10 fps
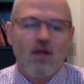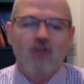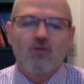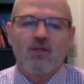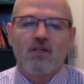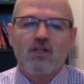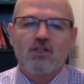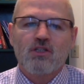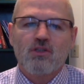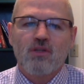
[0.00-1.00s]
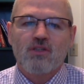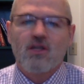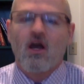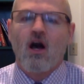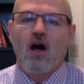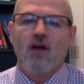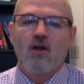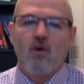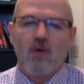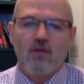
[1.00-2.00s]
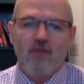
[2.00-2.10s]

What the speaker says: So in addition to this ongoing